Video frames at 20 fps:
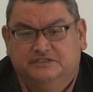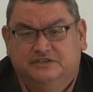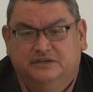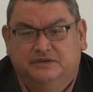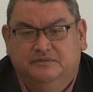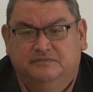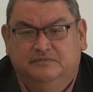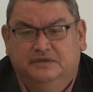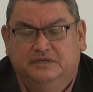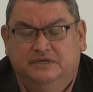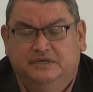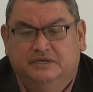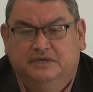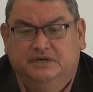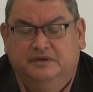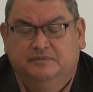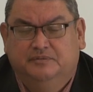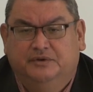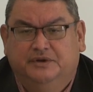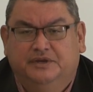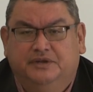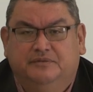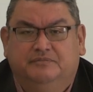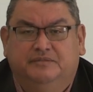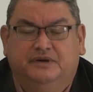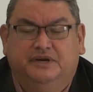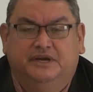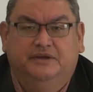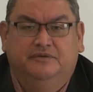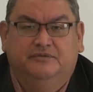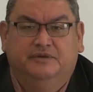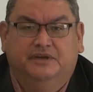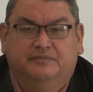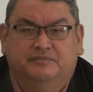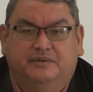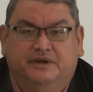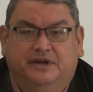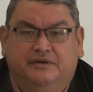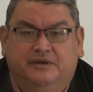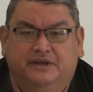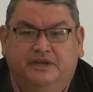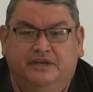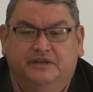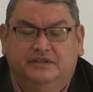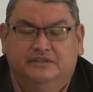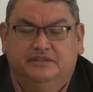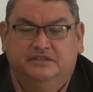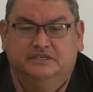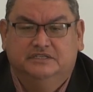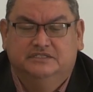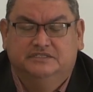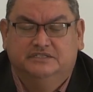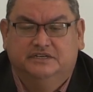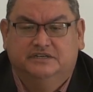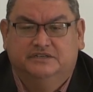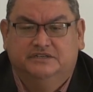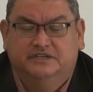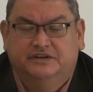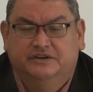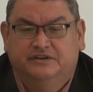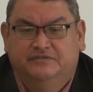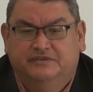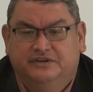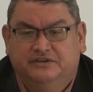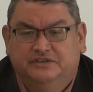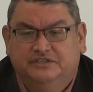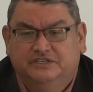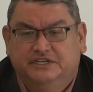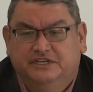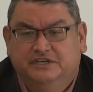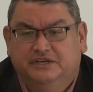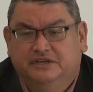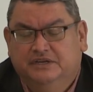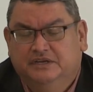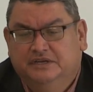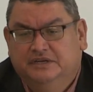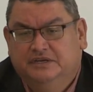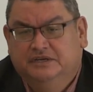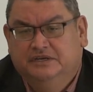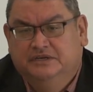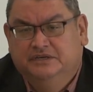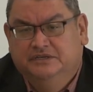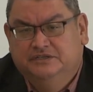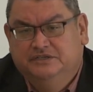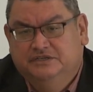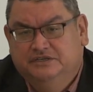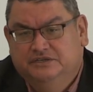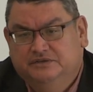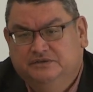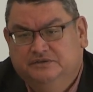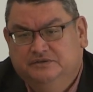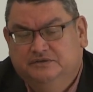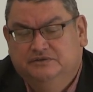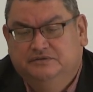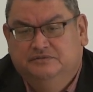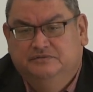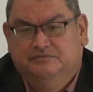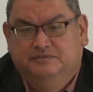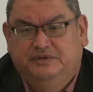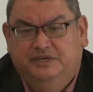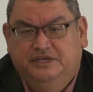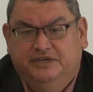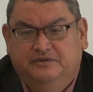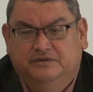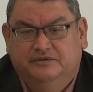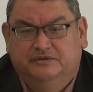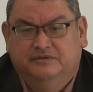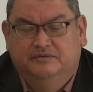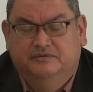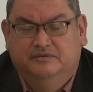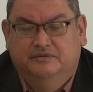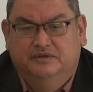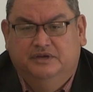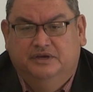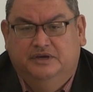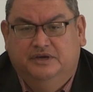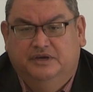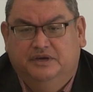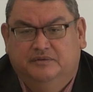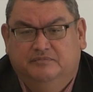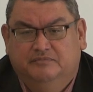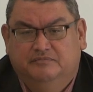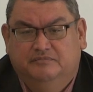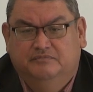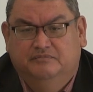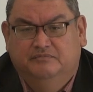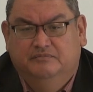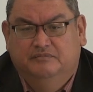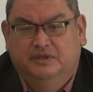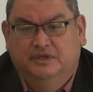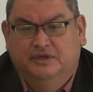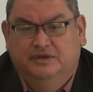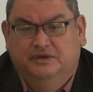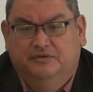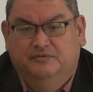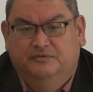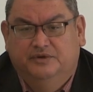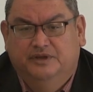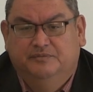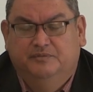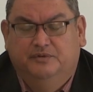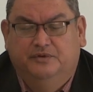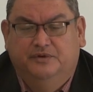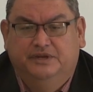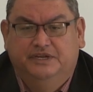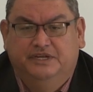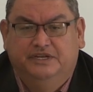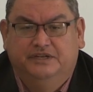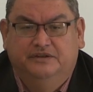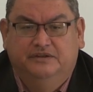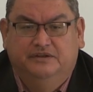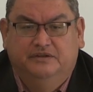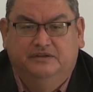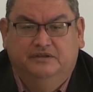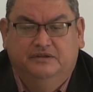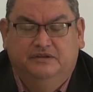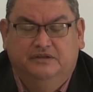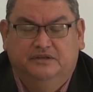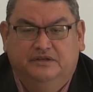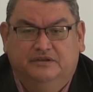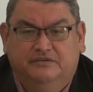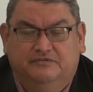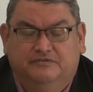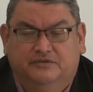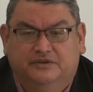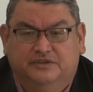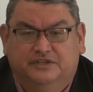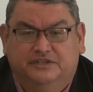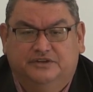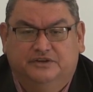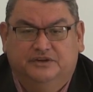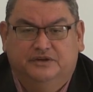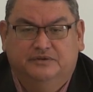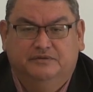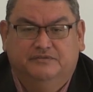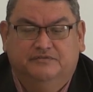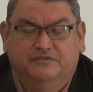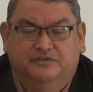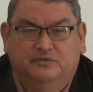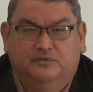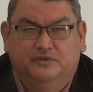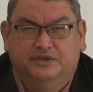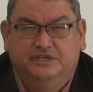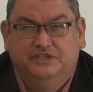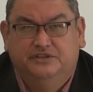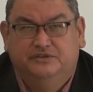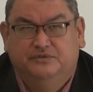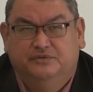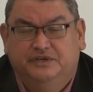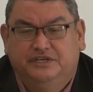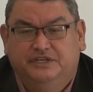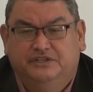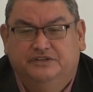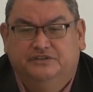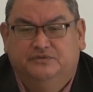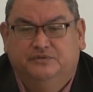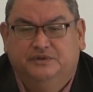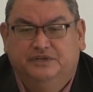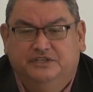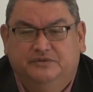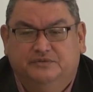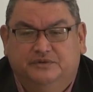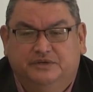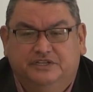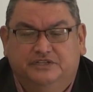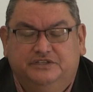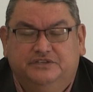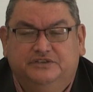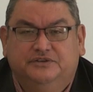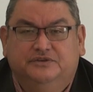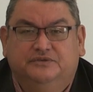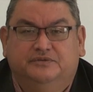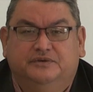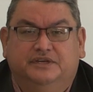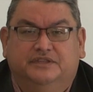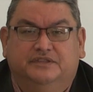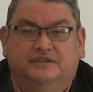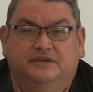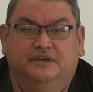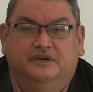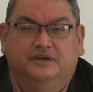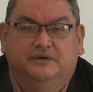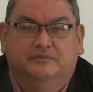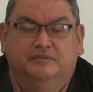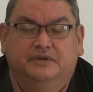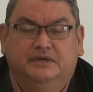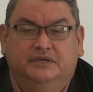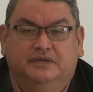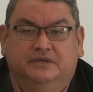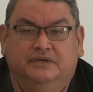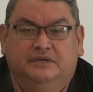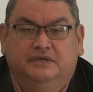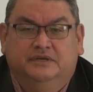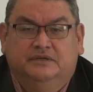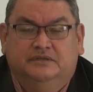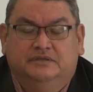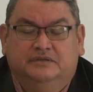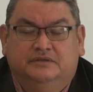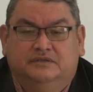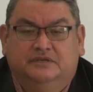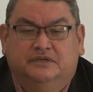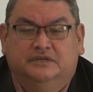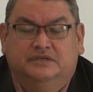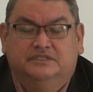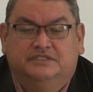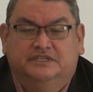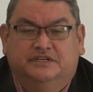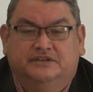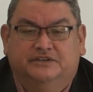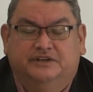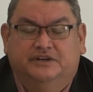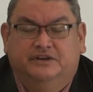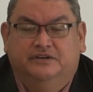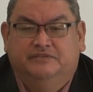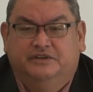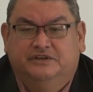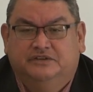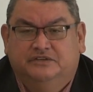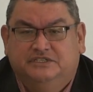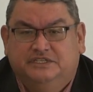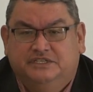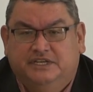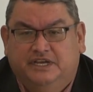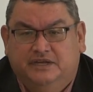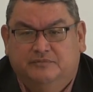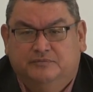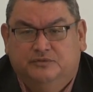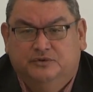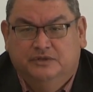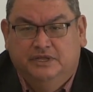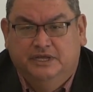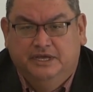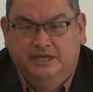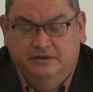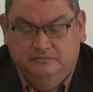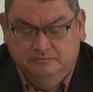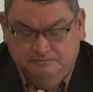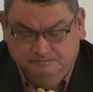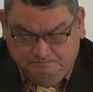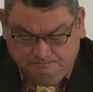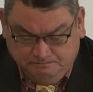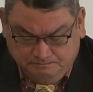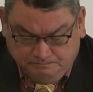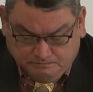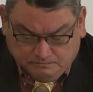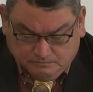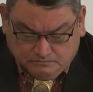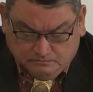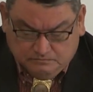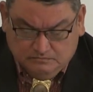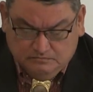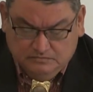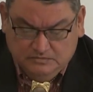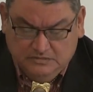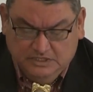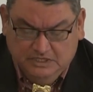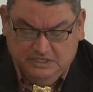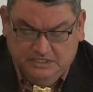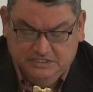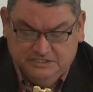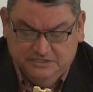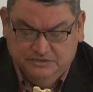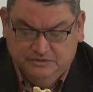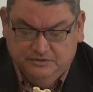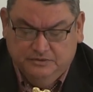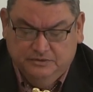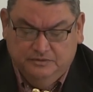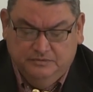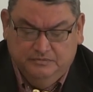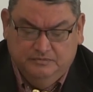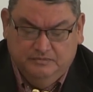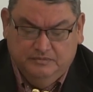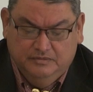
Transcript: term, appointed by Rick Perry, the Secretary of Energy, to being reappointed for the term of 2020 to 2022 with Secretary of Energy Dan Brule. And so,